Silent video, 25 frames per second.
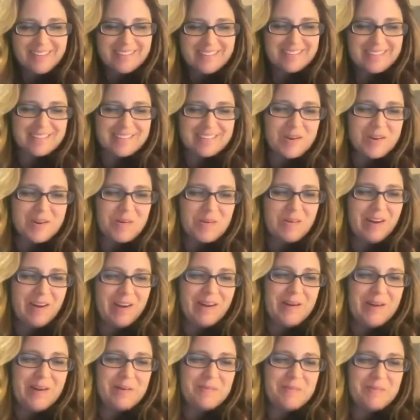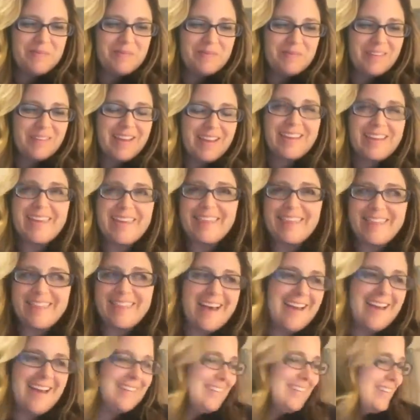So I get
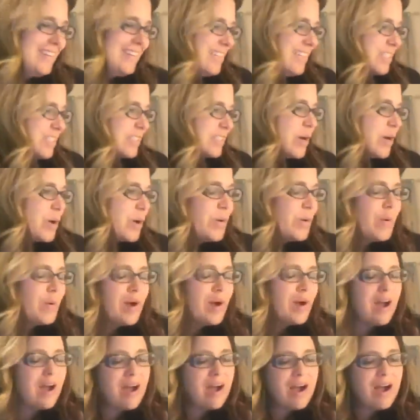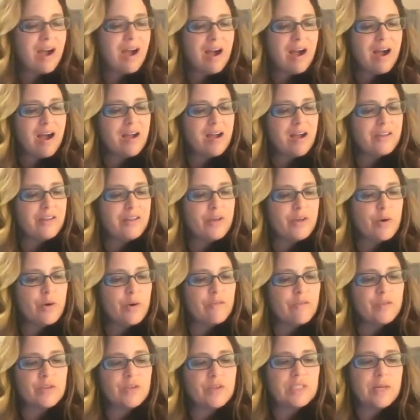that. So,
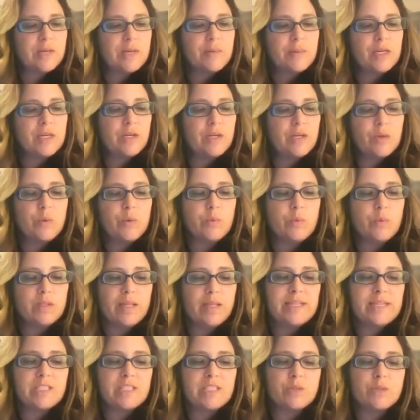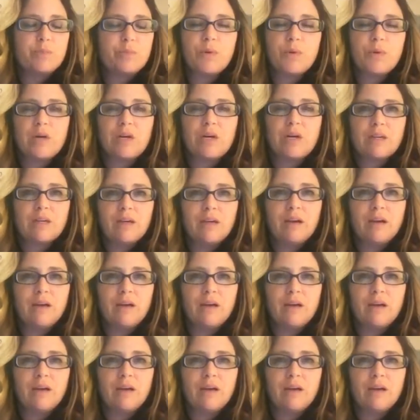if you're somebody who would like to book